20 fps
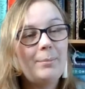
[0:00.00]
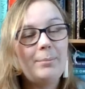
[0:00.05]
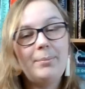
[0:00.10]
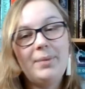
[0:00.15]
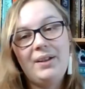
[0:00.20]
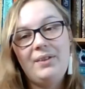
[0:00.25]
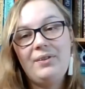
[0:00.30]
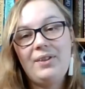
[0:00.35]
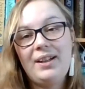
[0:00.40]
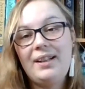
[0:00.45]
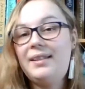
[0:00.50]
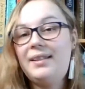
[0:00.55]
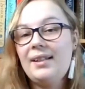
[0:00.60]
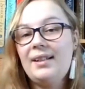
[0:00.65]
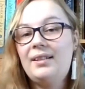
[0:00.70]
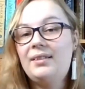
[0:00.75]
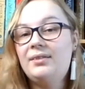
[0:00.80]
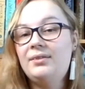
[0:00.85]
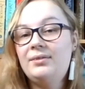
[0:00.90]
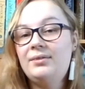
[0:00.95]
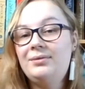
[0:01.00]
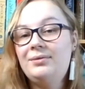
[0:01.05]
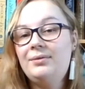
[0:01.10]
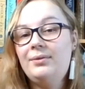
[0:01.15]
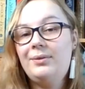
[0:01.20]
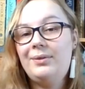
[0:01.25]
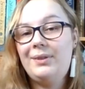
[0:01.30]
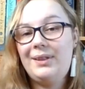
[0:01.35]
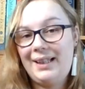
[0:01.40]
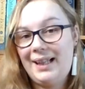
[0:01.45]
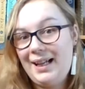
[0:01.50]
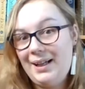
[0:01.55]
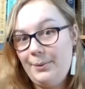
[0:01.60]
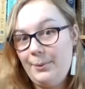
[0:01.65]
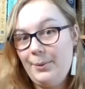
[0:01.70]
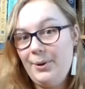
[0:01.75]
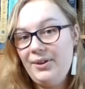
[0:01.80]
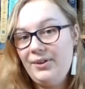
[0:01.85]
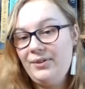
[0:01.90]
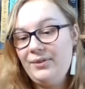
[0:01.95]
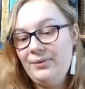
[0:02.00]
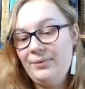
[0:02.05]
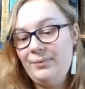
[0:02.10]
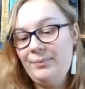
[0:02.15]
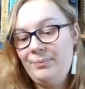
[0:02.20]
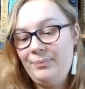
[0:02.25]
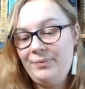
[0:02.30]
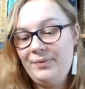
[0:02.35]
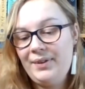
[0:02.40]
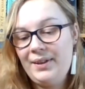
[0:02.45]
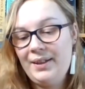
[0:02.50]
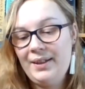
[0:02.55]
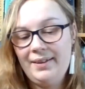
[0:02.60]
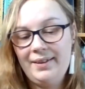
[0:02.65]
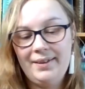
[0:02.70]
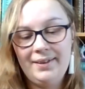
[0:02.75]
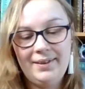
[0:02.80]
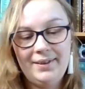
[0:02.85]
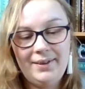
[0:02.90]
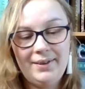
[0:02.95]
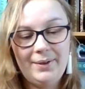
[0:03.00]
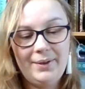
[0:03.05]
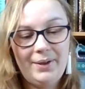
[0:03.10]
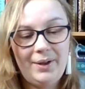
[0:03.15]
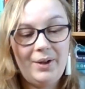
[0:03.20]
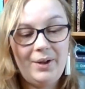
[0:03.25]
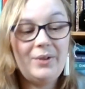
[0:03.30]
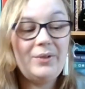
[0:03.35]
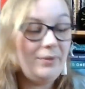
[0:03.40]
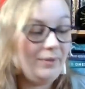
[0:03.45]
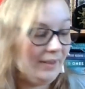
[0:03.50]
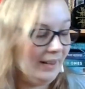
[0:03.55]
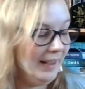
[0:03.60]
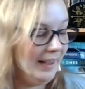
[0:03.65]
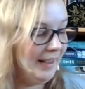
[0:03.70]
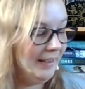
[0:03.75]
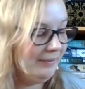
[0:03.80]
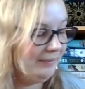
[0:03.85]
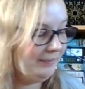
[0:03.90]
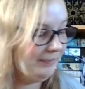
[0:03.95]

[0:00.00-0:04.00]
be reading for that one, hopefully.